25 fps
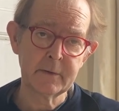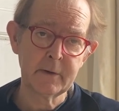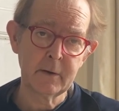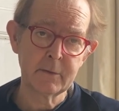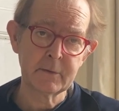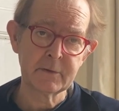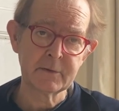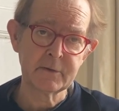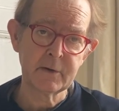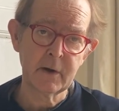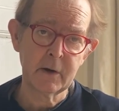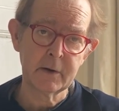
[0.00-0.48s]
was
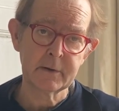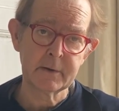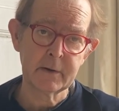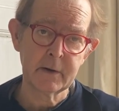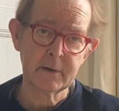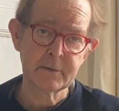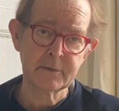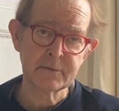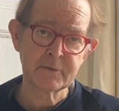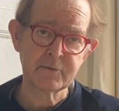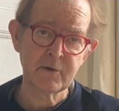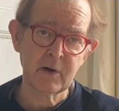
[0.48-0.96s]

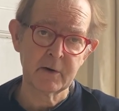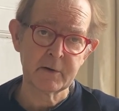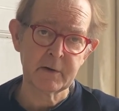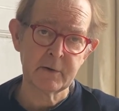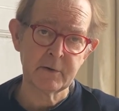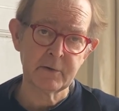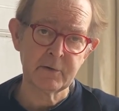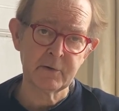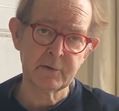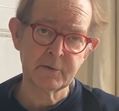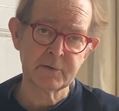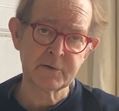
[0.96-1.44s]
diagnosed
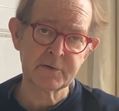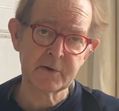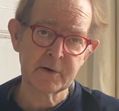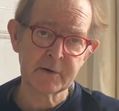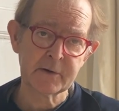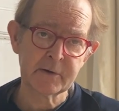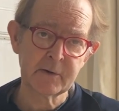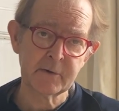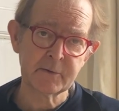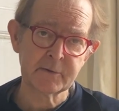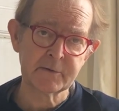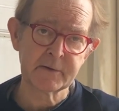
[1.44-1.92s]
drug-induced
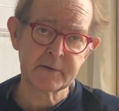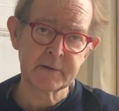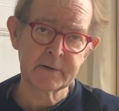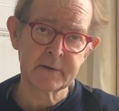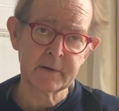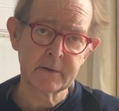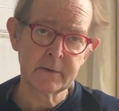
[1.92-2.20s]
psychotic.